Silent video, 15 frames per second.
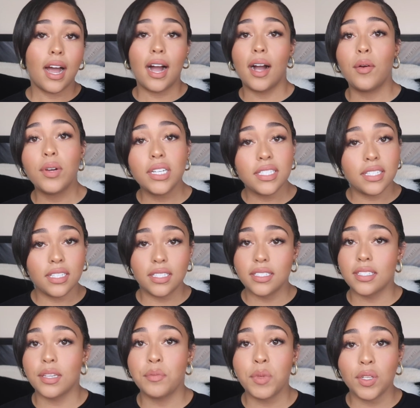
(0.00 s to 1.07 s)
I want to see
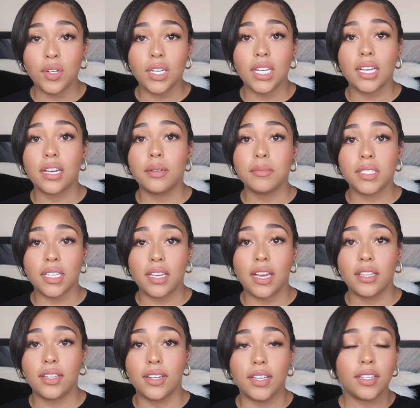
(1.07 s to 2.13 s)
this community come
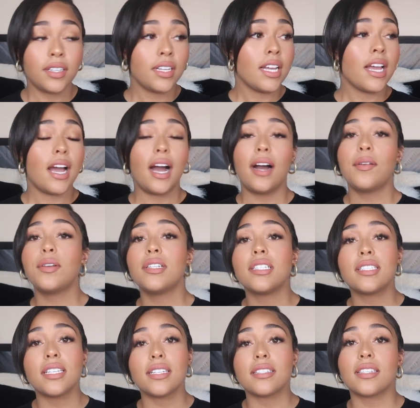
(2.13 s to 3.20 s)
together. I want to
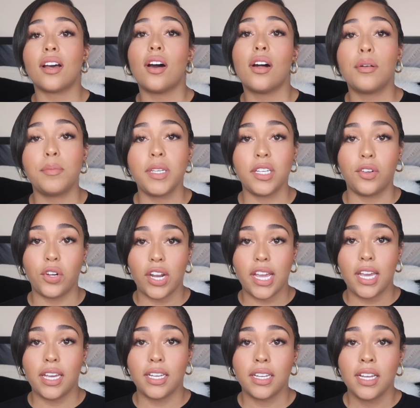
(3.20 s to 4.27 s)
see us all be
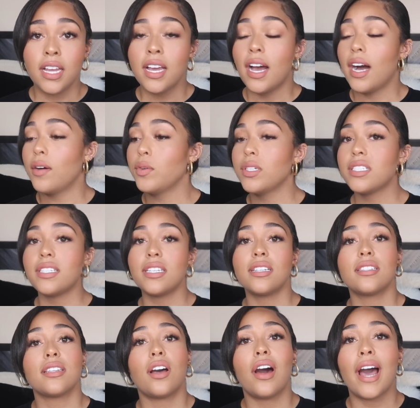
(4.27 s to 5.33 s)
great. I want to see
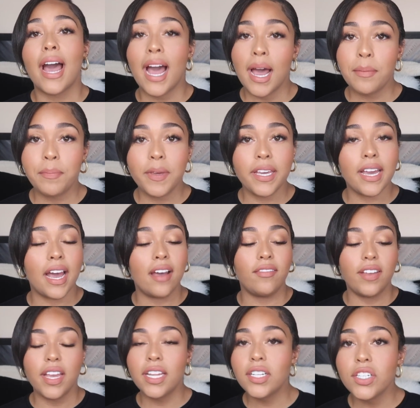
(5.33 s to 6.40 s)
us all happy,
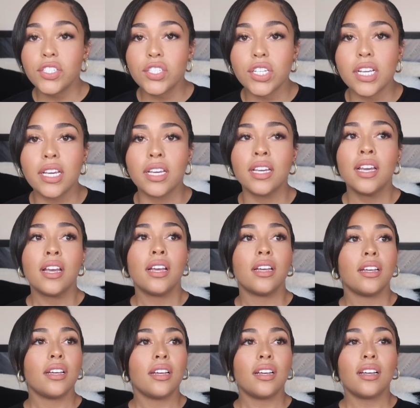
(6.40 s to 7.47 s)
have energy.
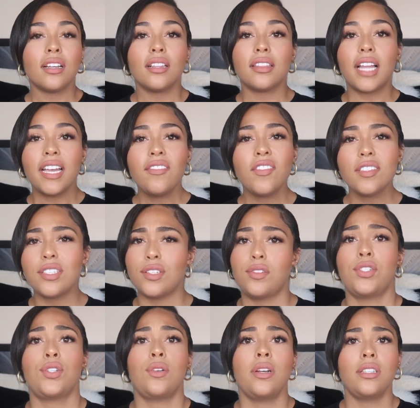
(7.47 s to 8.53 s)
Life is
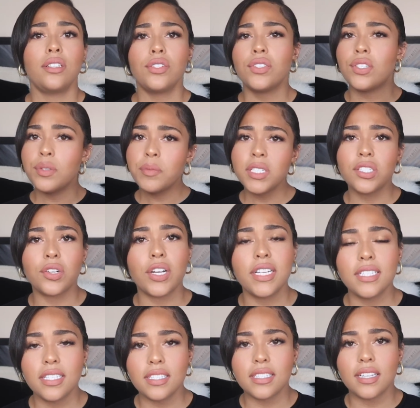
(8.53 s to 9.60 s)
too short. There's too much
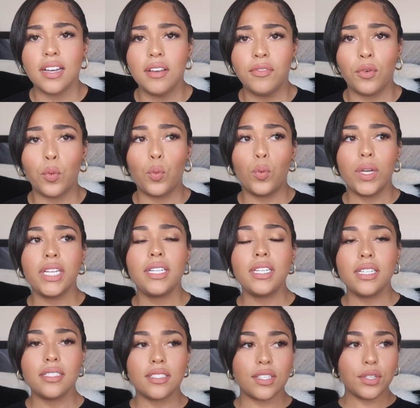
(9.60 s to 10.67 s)
crazy stuff. We
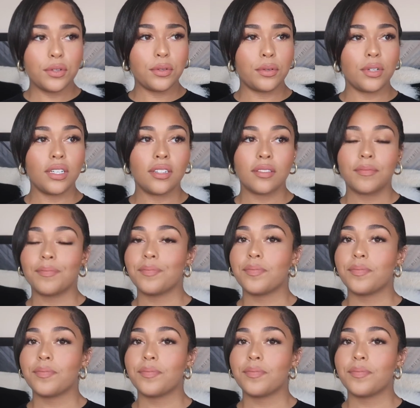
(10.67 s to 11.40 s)
need to